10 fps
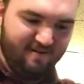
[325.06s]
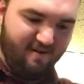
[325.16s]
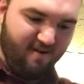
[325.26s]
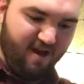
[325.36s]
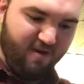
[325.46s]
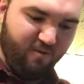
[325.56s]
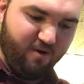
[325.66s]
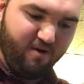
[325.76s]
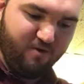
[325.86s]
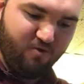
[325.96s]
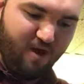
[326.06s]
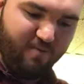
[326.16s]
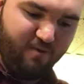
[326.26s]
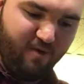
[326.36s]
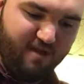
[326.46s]
Alright, we're going to
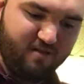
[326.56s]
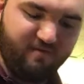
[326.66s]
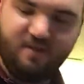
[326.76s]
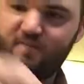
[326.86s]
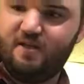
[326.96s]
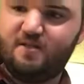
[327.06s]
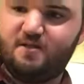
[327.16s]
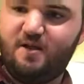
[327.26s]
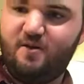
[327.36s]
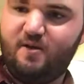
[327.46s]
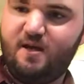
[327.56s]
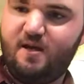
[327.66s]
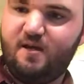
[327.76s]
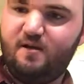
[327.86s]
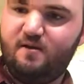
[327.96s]
drop the rest of these pieces now,
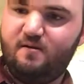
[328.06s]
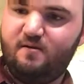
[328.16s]
okay?